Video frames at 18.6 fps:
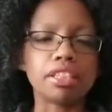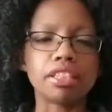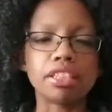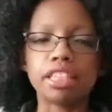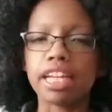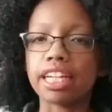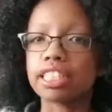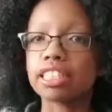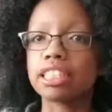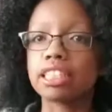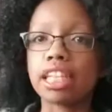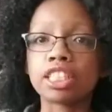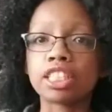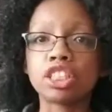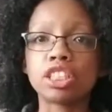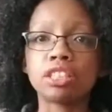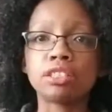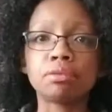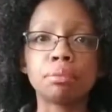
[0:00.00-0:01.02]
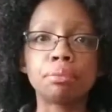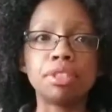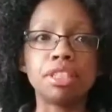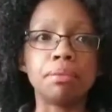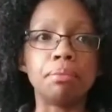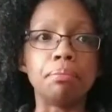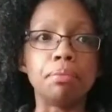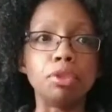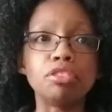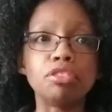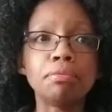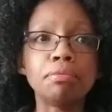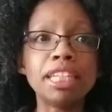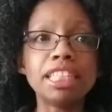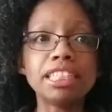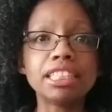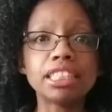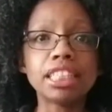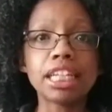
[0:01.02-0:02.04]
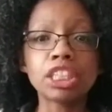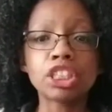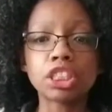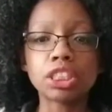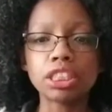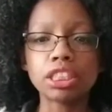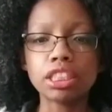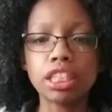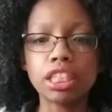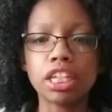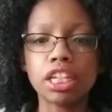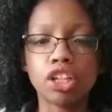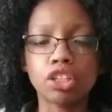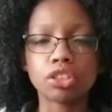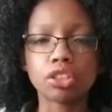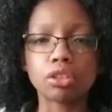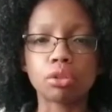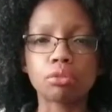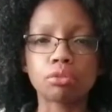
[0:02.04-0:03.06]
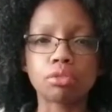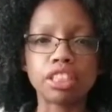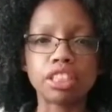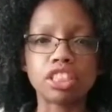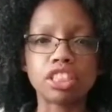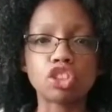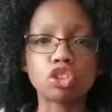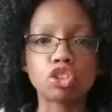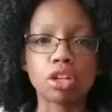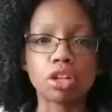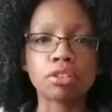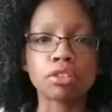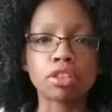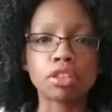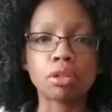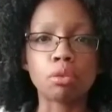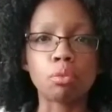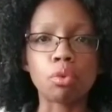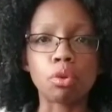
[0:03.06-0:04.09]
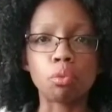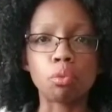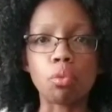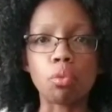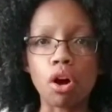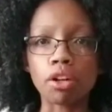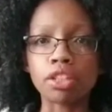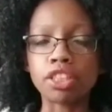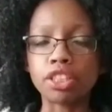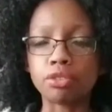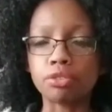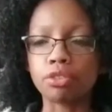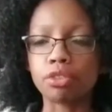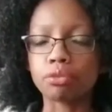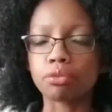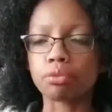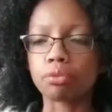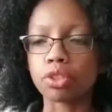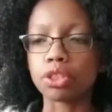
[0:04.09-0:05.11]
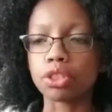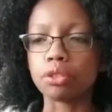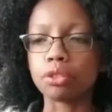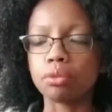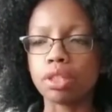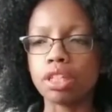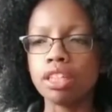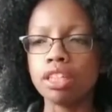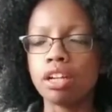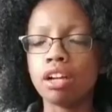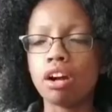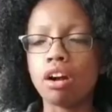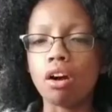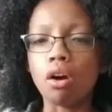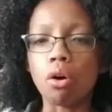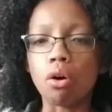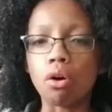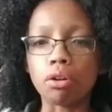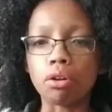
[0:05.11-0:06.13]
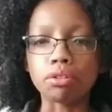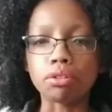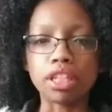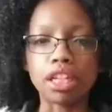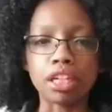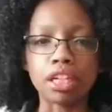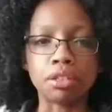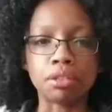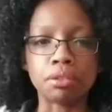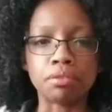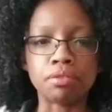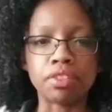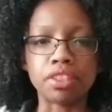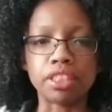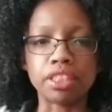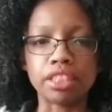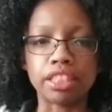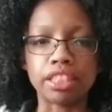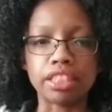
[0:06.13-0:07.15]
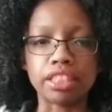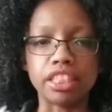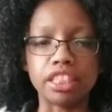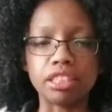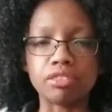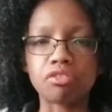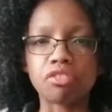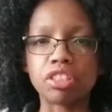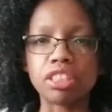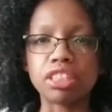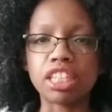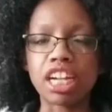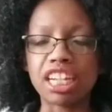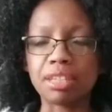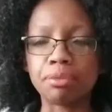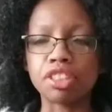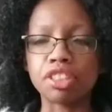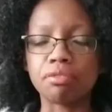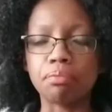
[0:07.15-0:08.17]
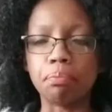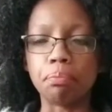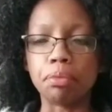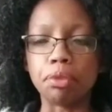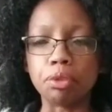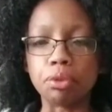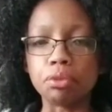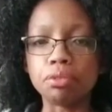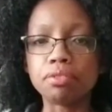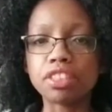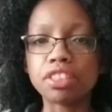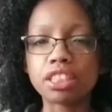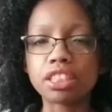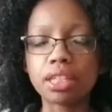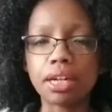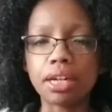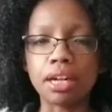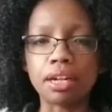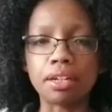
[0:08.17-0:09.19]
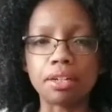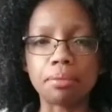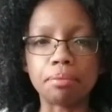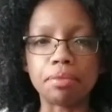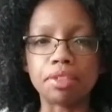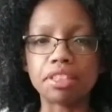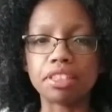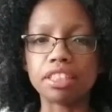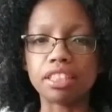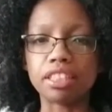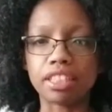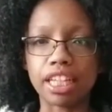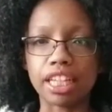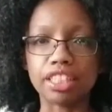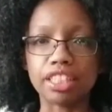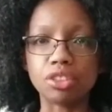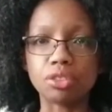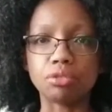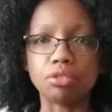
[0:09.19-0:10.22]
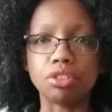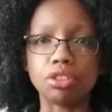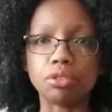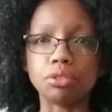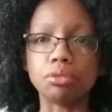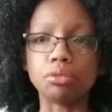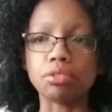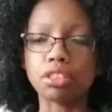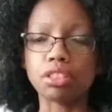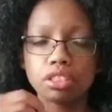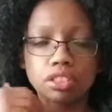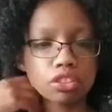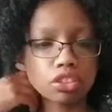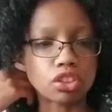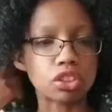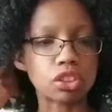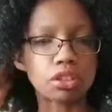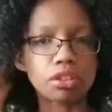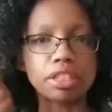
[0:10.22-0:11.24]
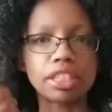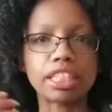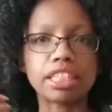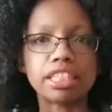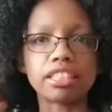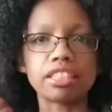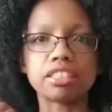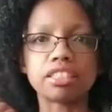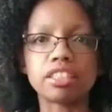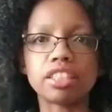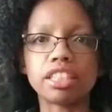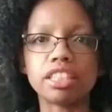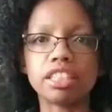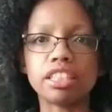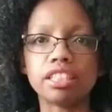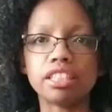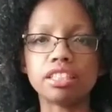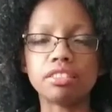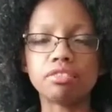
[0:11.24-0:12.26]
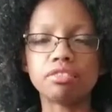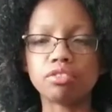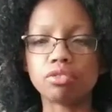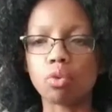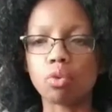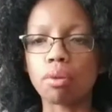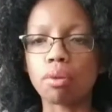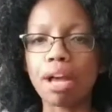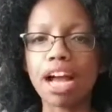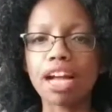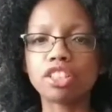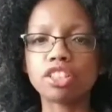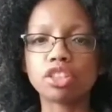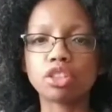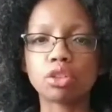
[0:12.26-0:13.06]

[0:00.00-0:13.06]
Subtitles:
The next section will be a movement section, so the instructor will walk you through all of the different types of moves that you use during the format.